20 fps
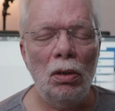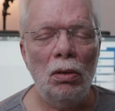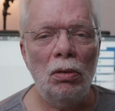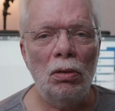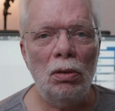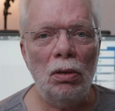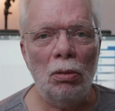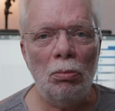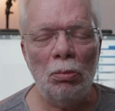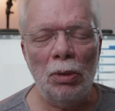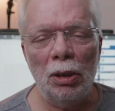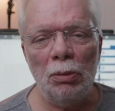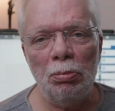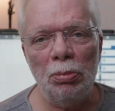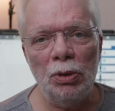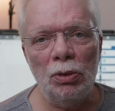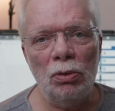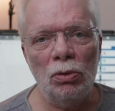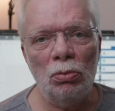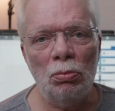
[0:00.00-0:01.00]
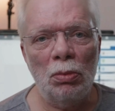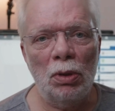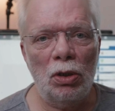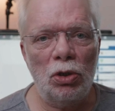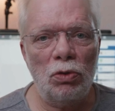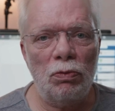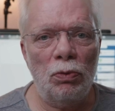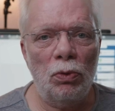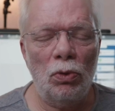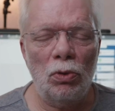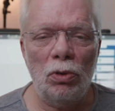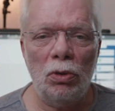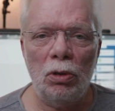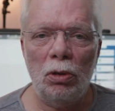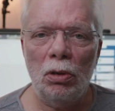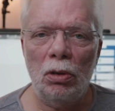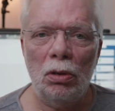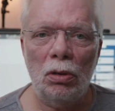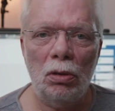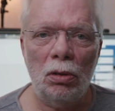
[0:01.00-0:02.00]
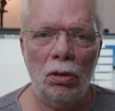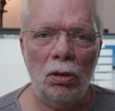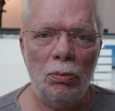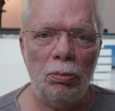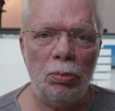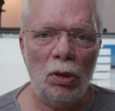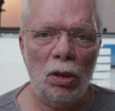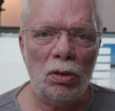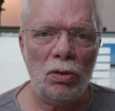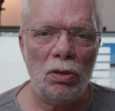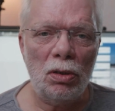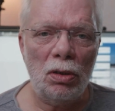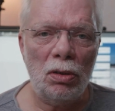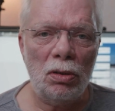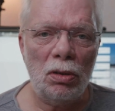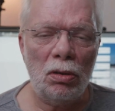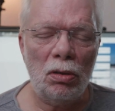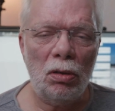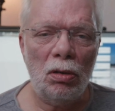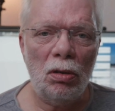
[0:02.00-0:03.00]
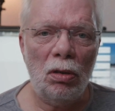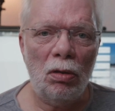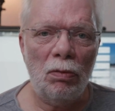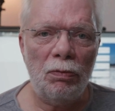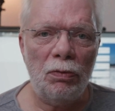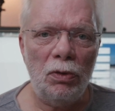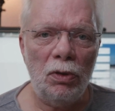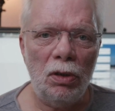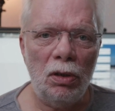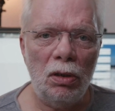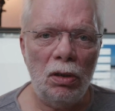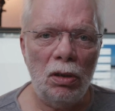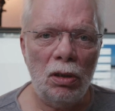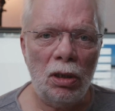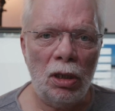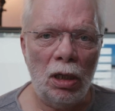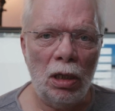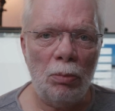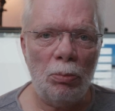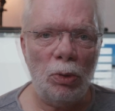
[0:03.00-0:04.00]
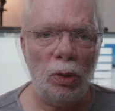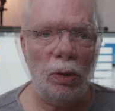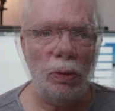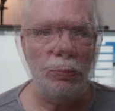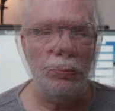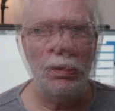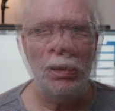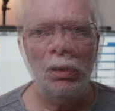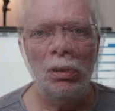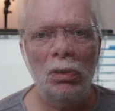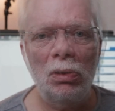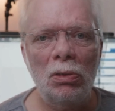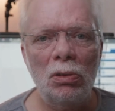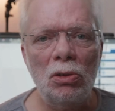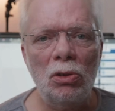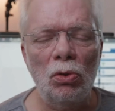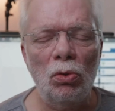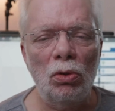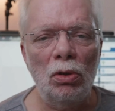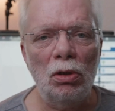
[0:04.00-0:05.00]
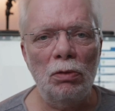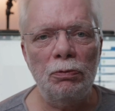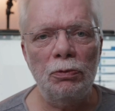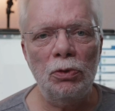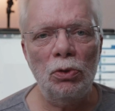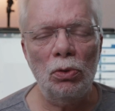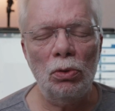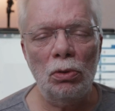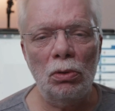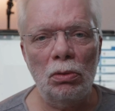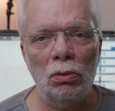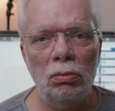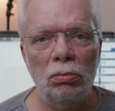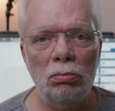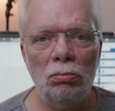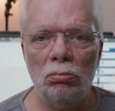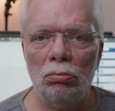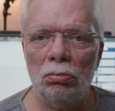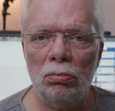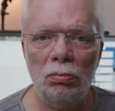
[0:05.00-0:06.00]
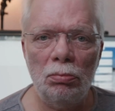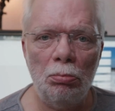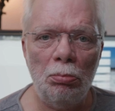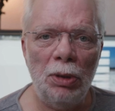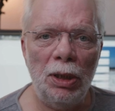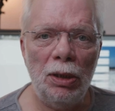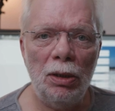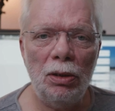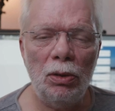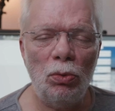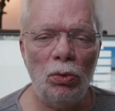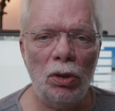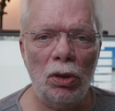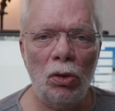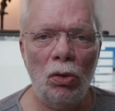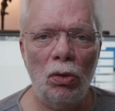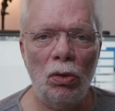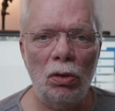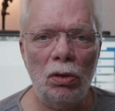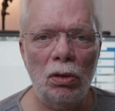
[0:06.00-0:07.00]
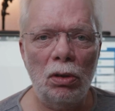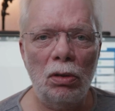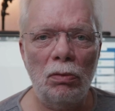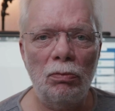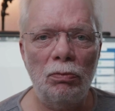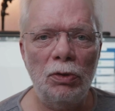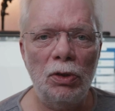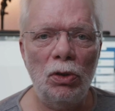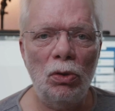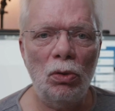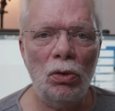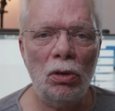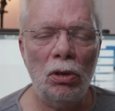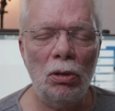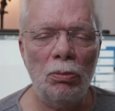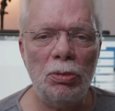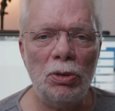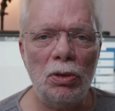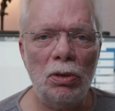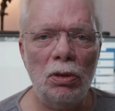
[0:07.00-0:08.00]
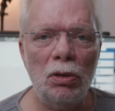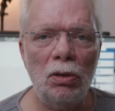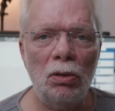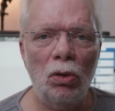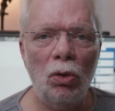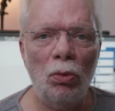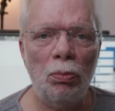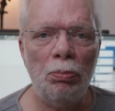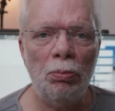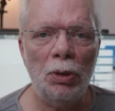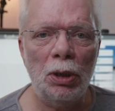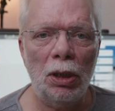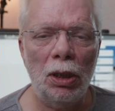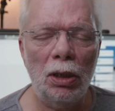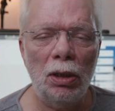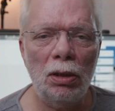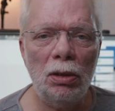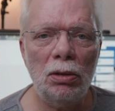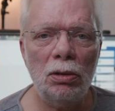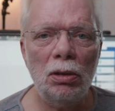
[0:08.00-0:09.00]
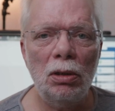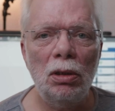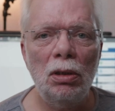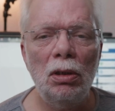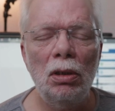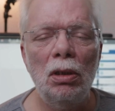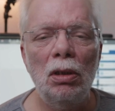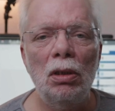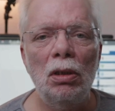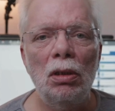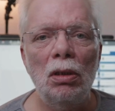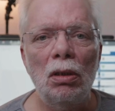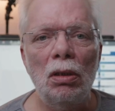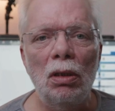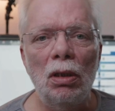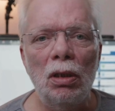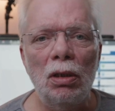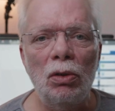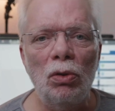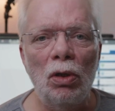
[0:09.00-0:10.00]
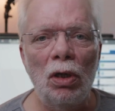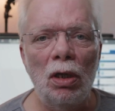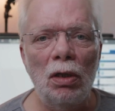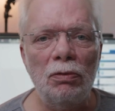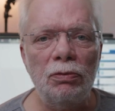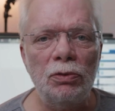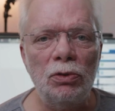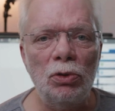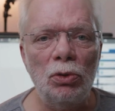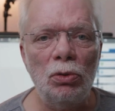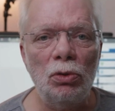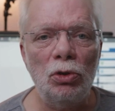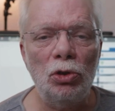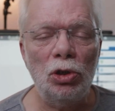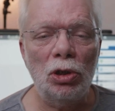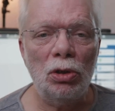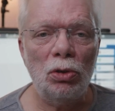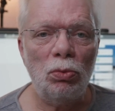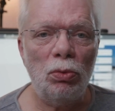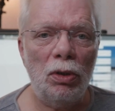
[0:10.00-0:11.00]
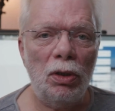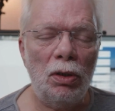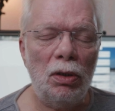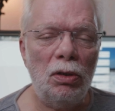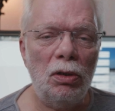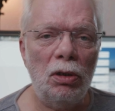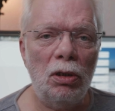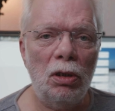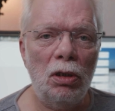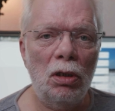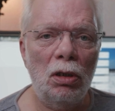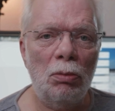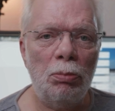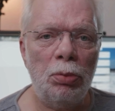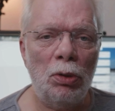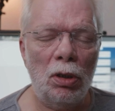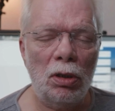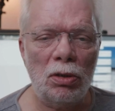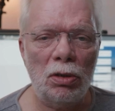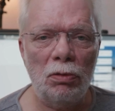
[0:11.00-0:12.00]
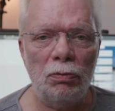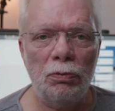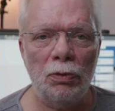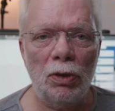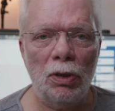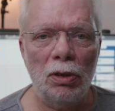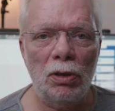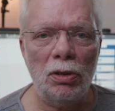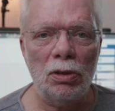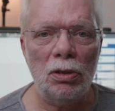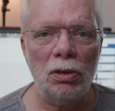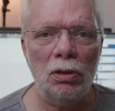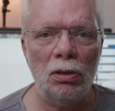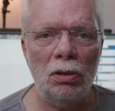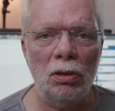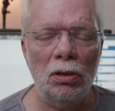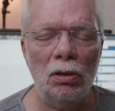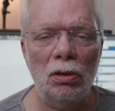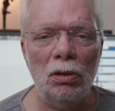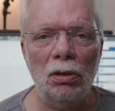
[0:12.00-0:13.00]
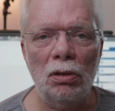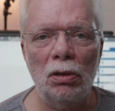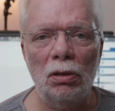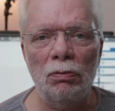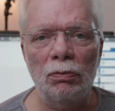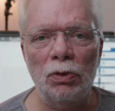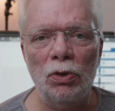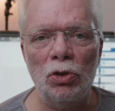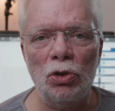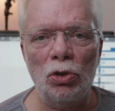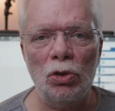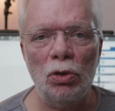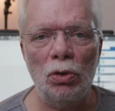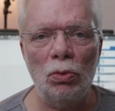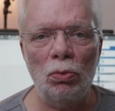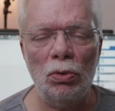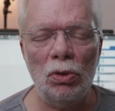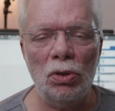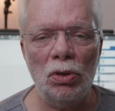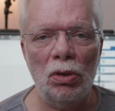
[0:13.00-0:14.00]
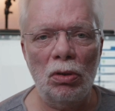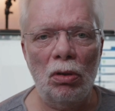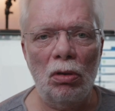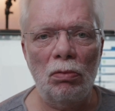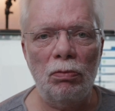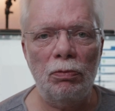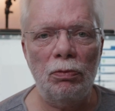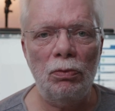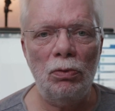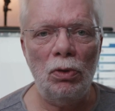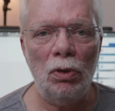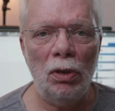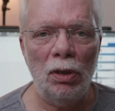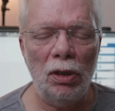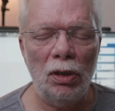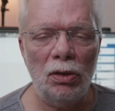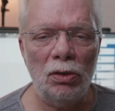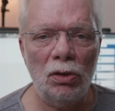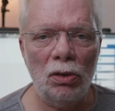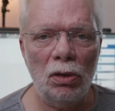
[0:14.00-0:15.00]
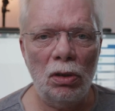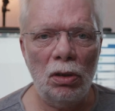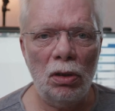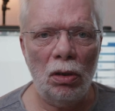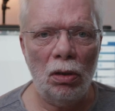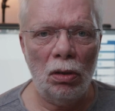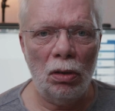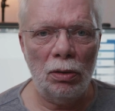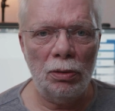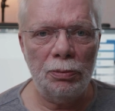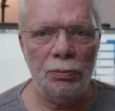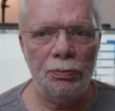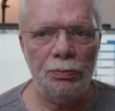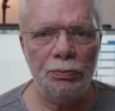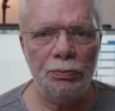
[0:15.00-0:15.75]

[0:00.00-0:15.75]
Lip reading: That might be too much for the processor of the camera. So if you're mainly recording video clips in OpenGate, then you have to generate the proxy files in DaVinci Resolve later on.